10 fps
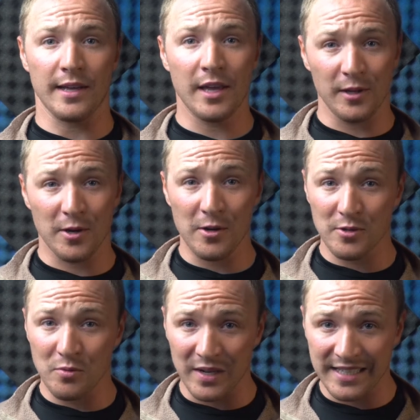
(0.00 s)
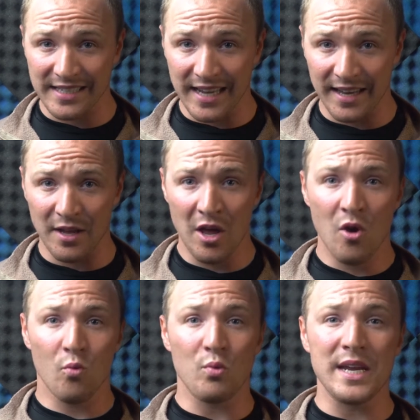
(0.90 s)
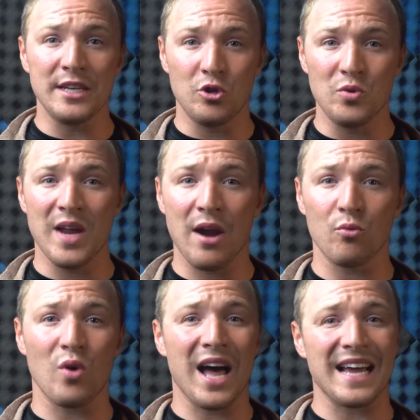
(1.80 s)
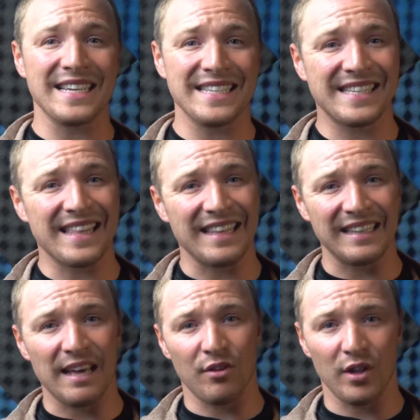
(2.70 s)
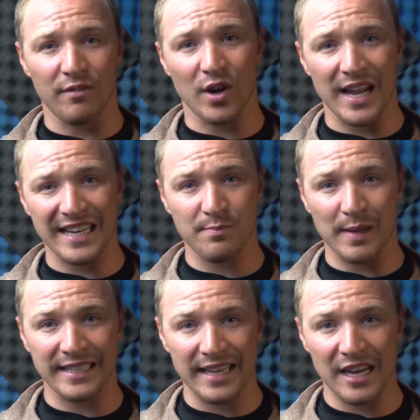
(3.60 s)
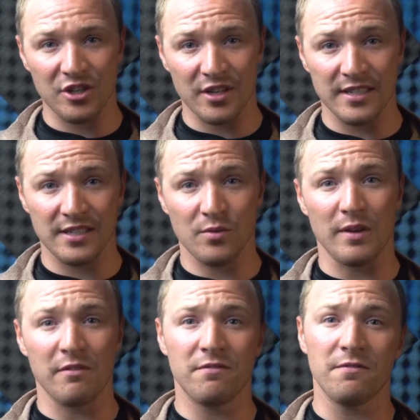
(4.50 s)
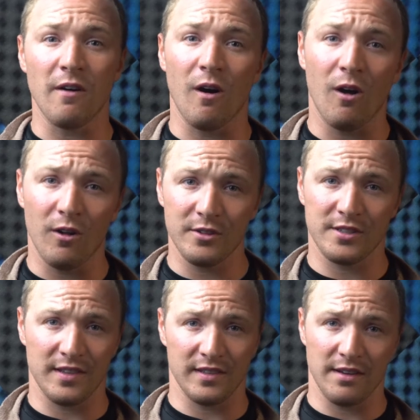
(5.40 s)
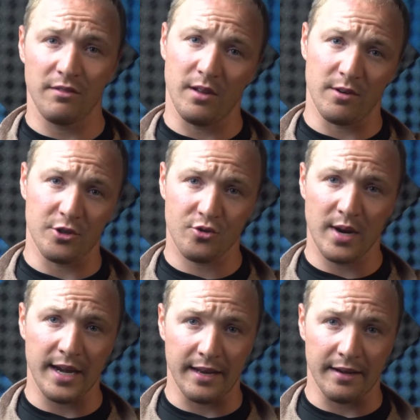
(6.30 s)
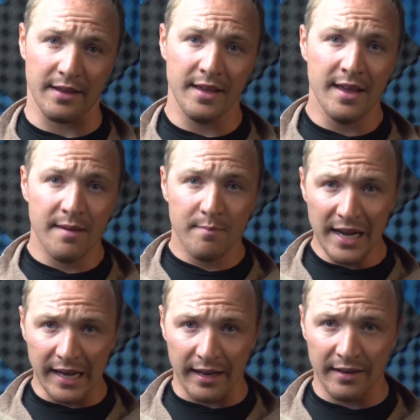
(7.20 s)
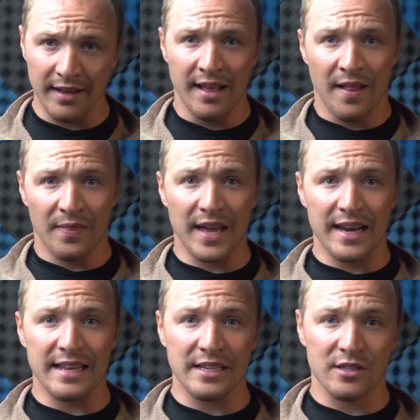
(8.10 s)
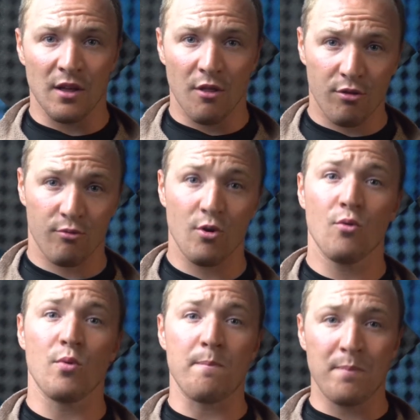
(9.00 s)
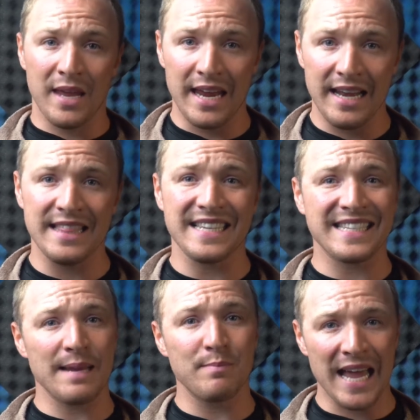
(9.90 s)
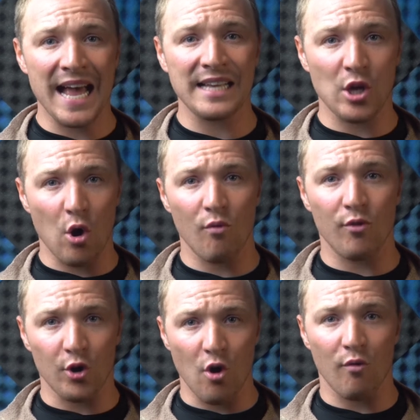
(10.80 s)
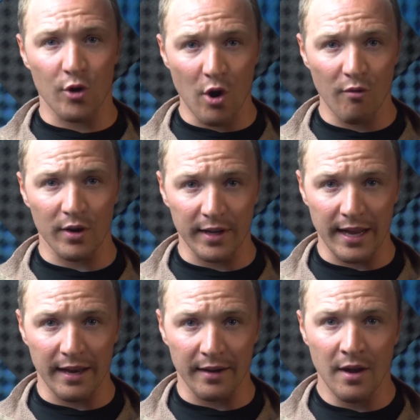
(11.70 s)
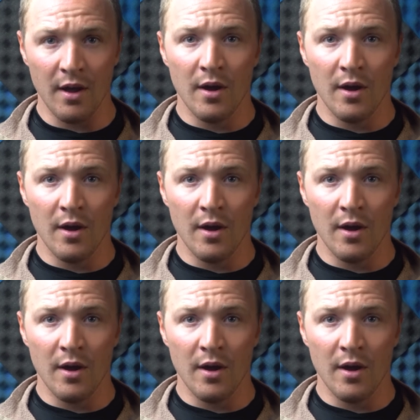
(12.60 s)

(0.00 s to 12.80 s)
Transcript: Archilochus once said, we do not rise to the level of our expectations, we fall to the level of our training, meaning that it is through repeating the same task over and over and over again,